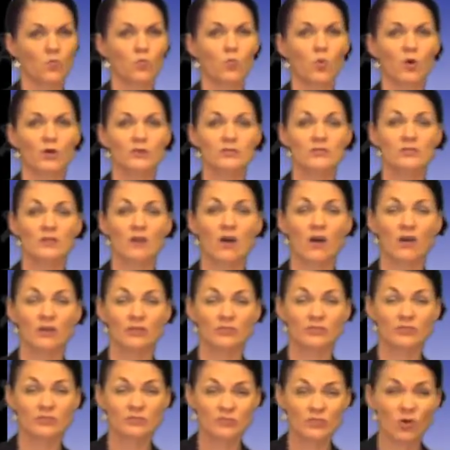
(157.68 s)
What
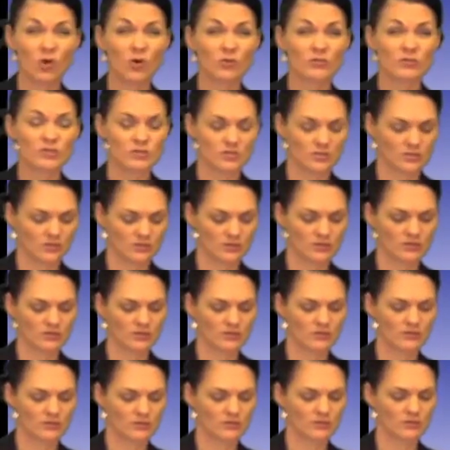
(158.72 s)
are not
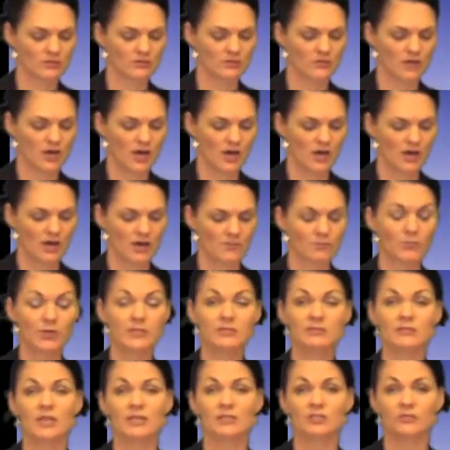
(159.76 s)

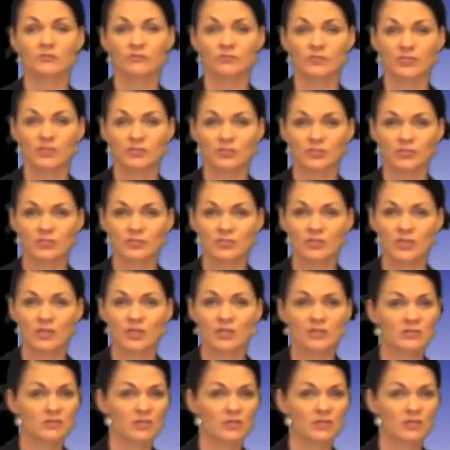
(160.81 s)
presentation features,